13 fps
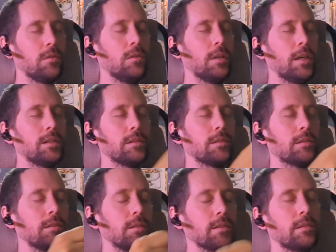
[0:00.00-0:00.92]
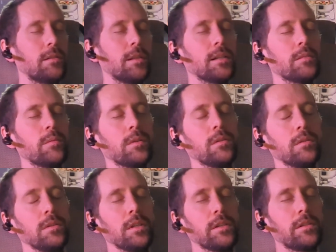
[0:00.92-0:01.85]
not just adjust your hands, but to
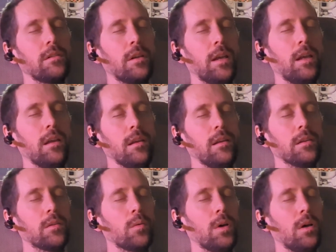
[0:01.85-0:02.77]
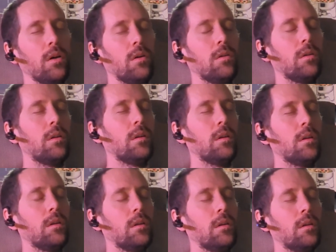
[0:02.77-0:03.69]
adjust your head as well.
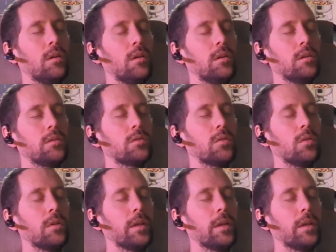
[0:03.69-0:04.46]
So,